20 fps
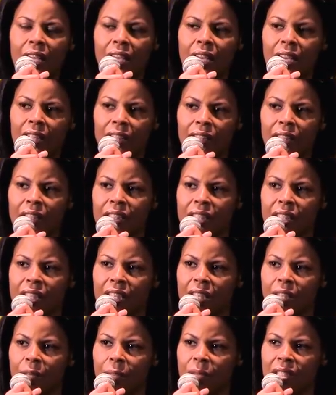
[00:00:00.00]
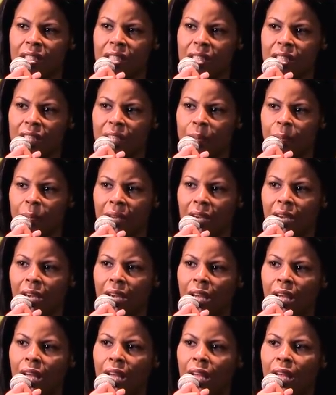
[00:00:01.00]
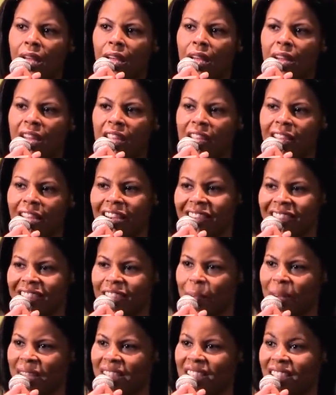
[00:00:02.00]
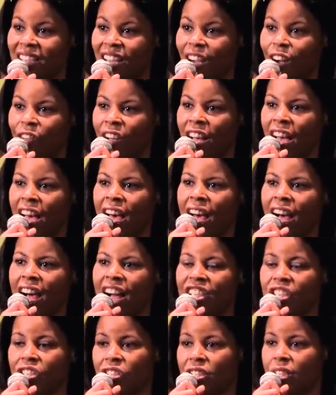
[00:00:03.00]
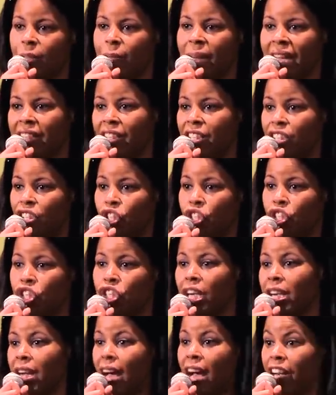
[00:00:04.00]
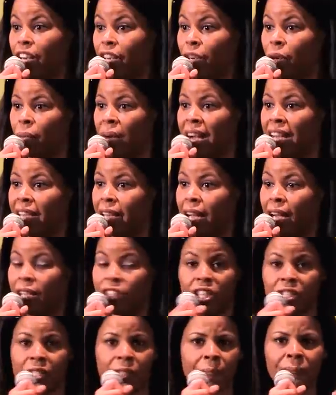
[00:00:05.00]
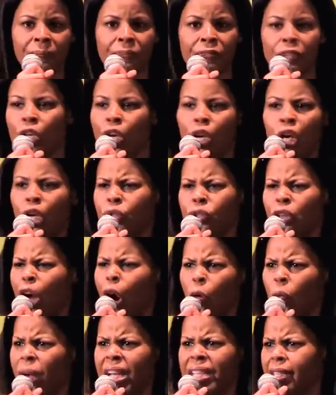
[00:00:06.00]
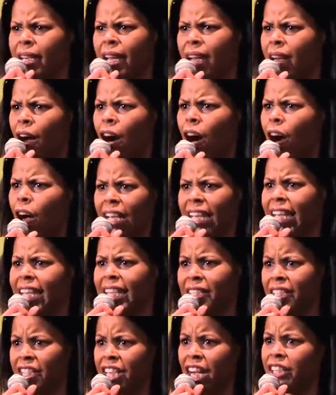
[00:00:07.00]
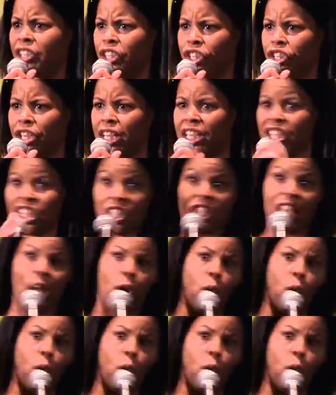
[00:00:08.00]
and I looked at him sleeping and I thought to myself, I should smack the shit out of you right now. Just no reason at all, he hadn't done shit. Just